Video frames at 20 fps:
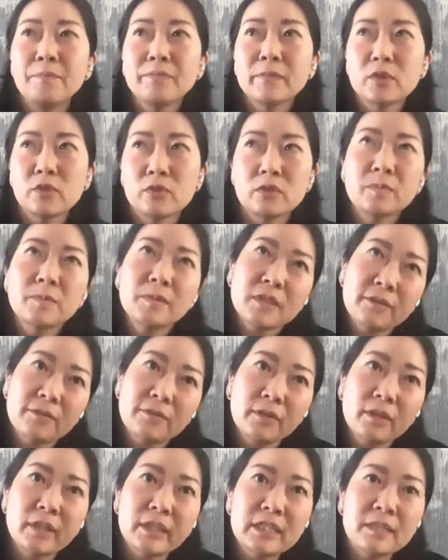So
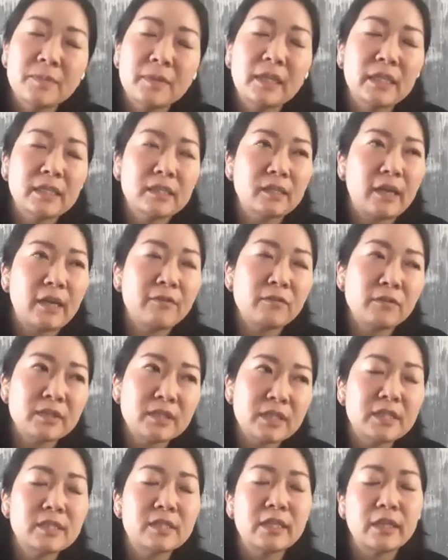specifically speaking to
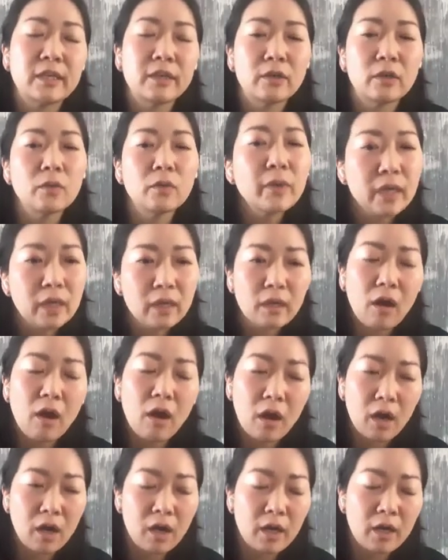Life360, we
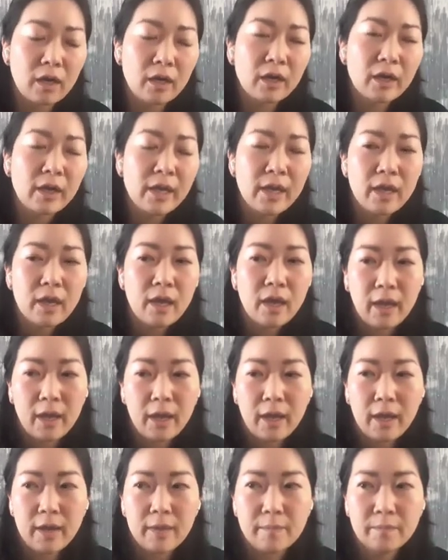are
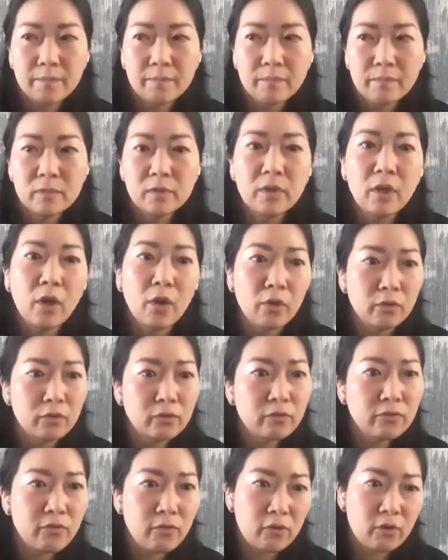
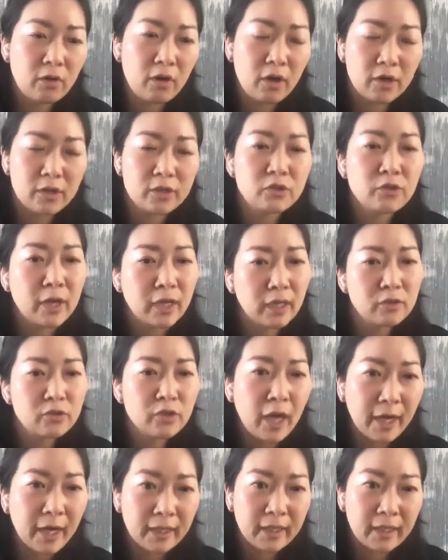known for our
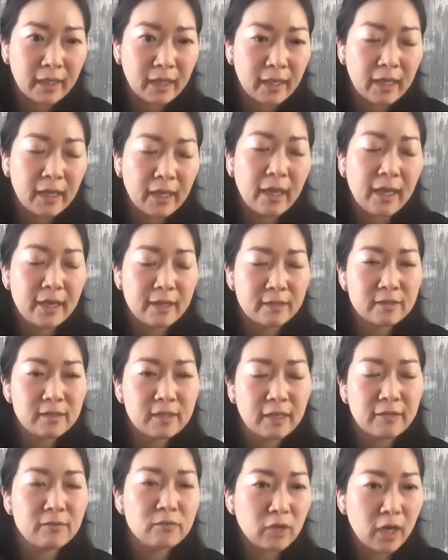tracking and
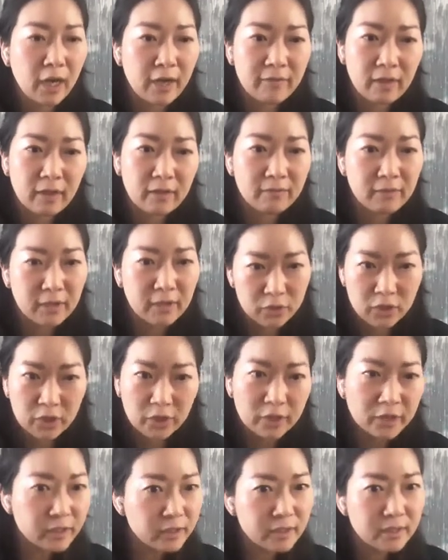safe driving
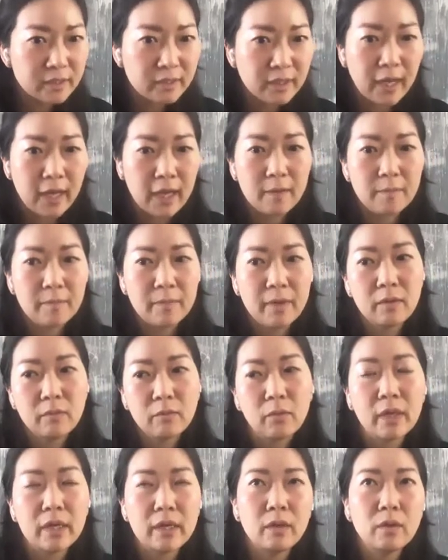features. And
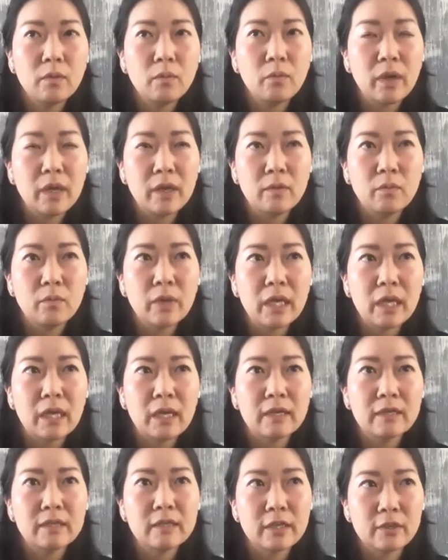when
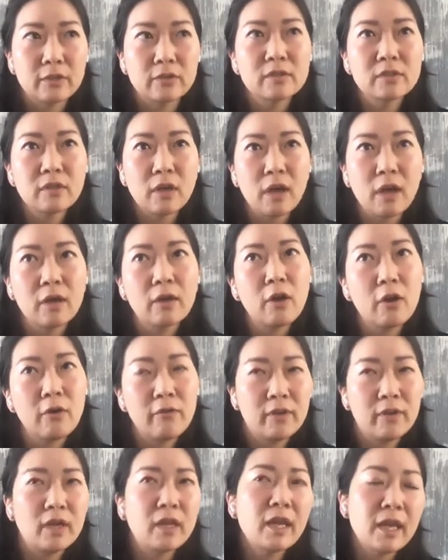we saw
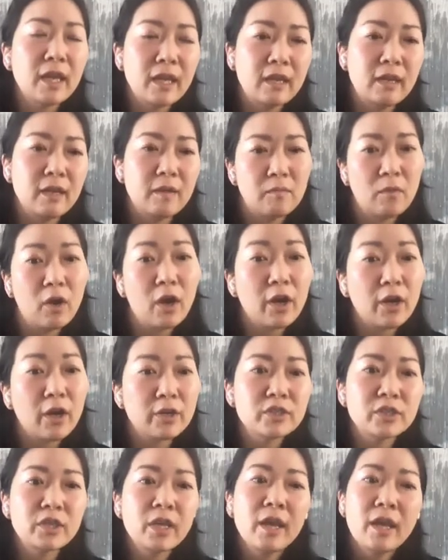COVID hit in
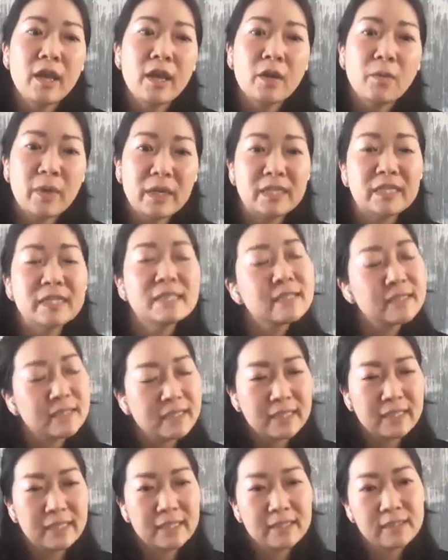March, we did
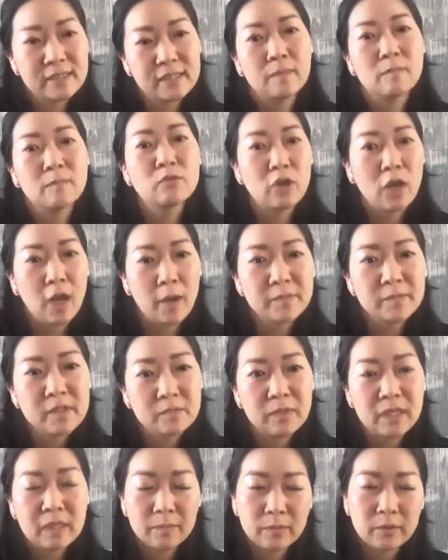see some drops in
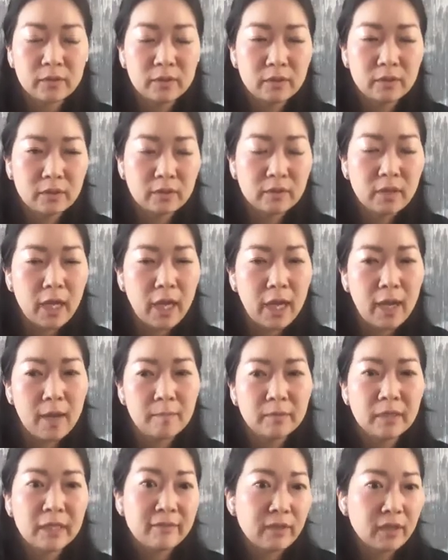people
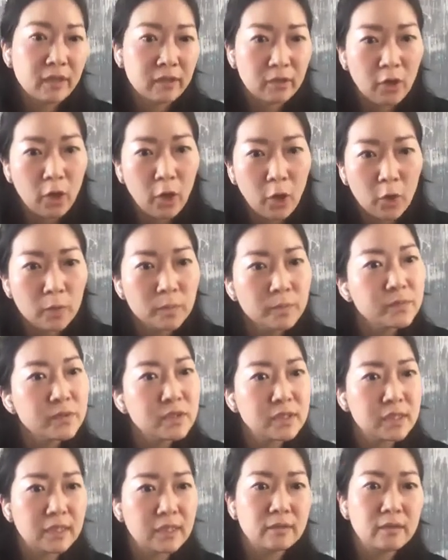leaving their homes
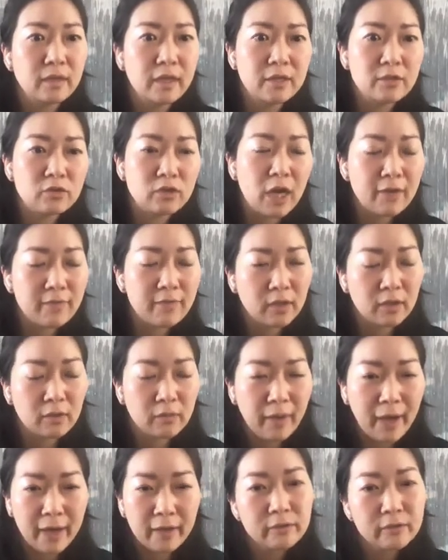and driving
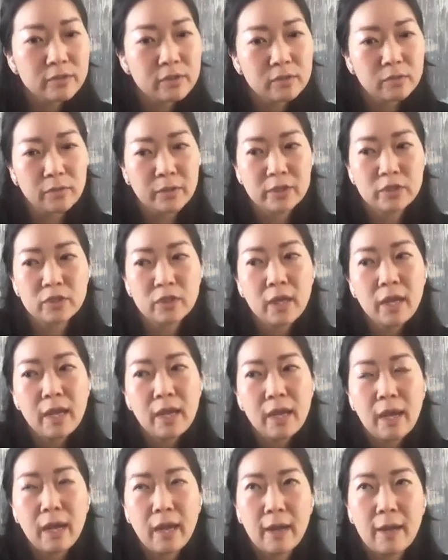around, which
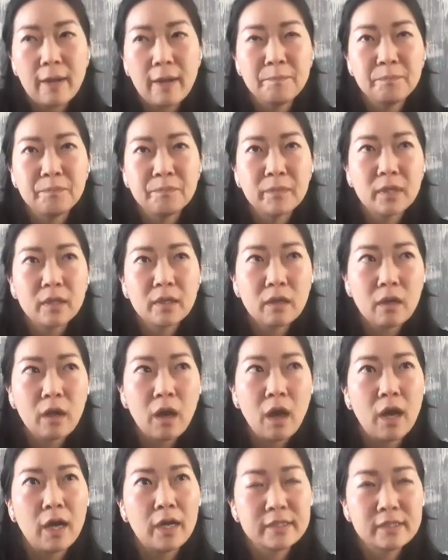
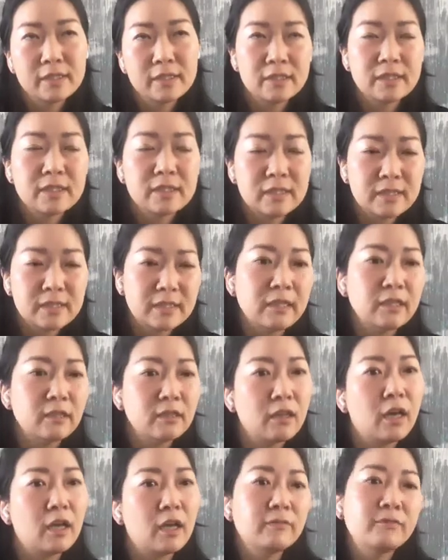caused us to see a
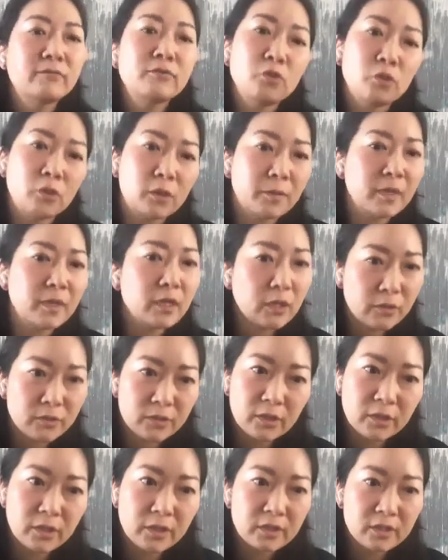lot of dormant
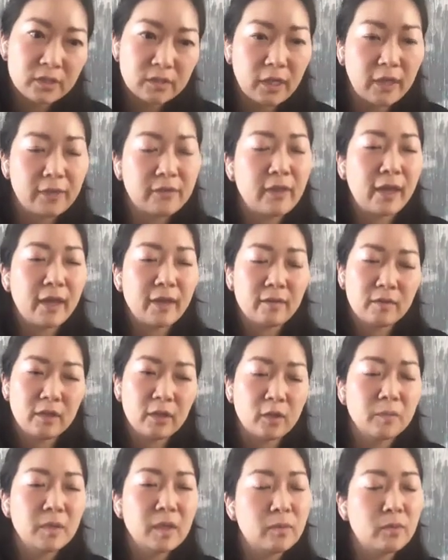users. Not that
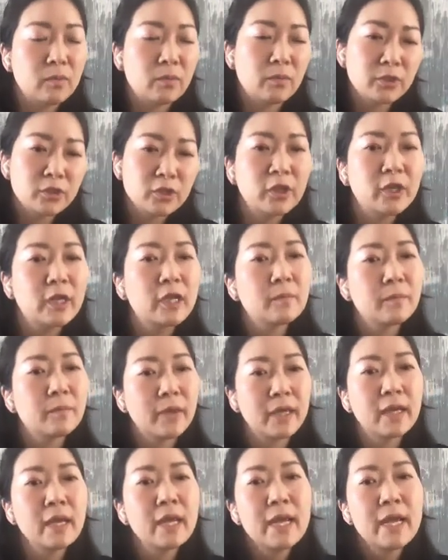people were churning,
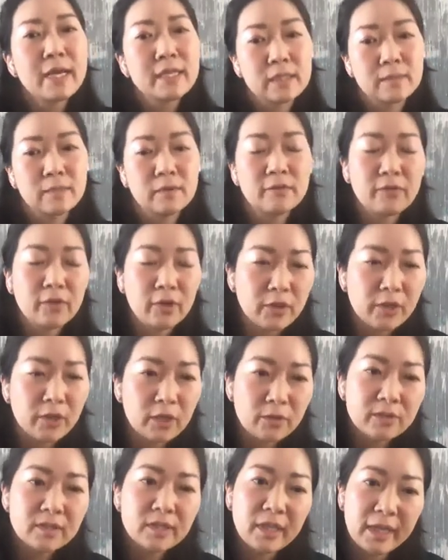but some of our
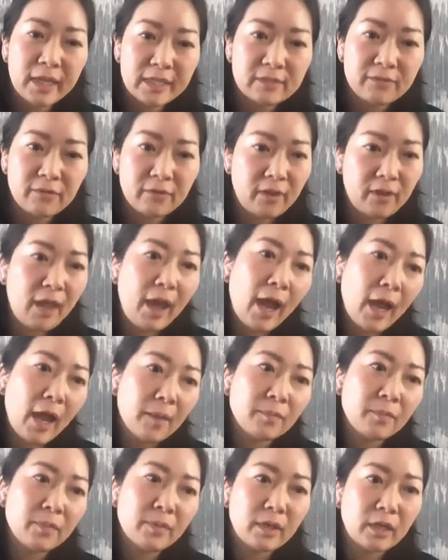use case for the app
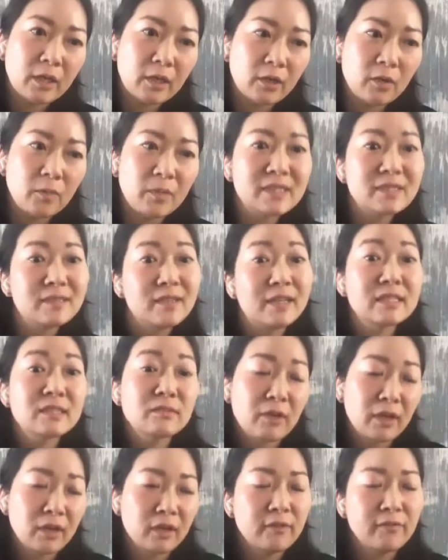was less
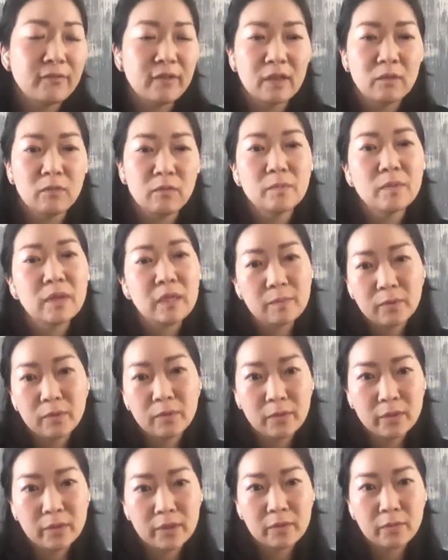relevant when
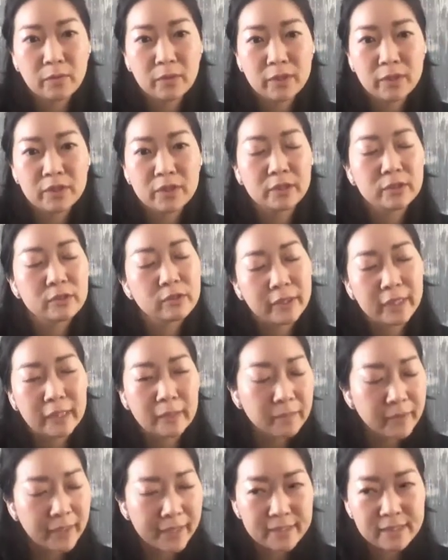people were sheltering in
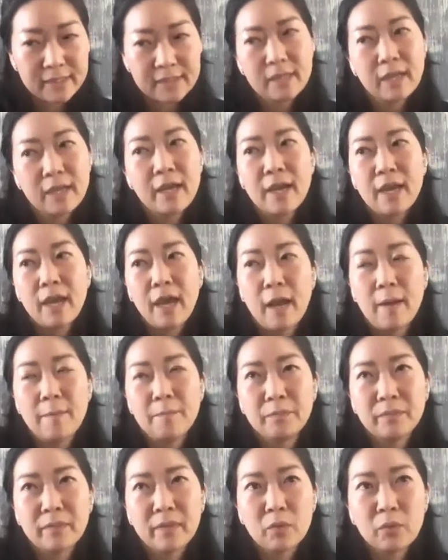place.
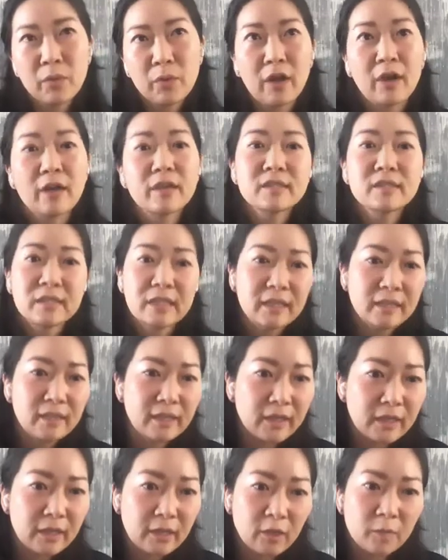We are seeing
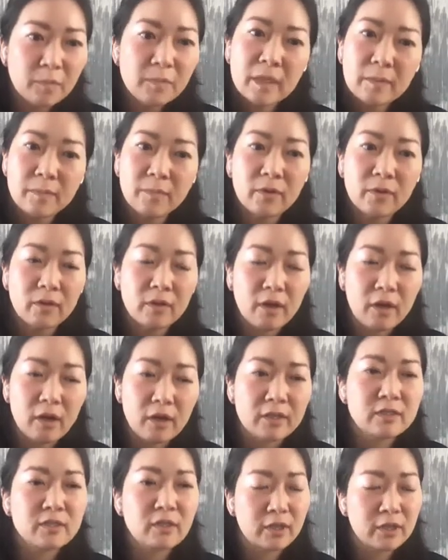that people
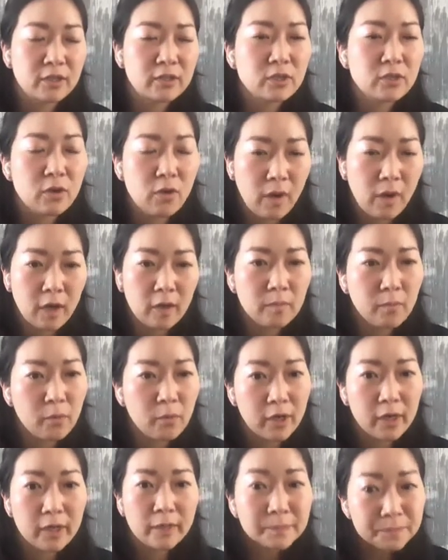are starting to go out
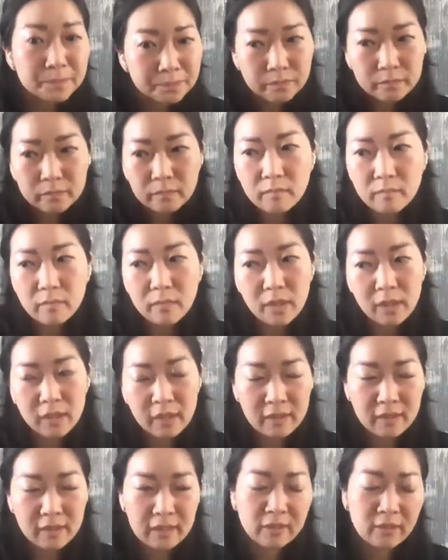more, and
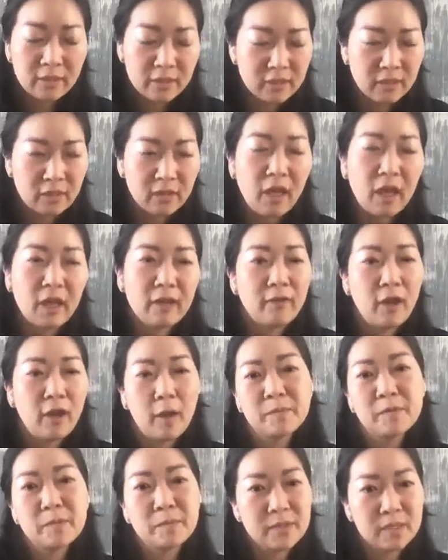I think there's a lot of
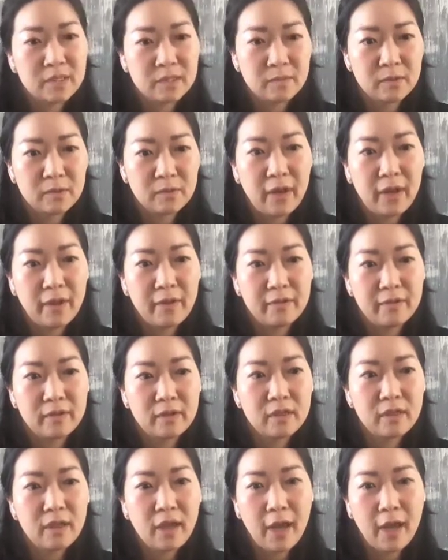optimism around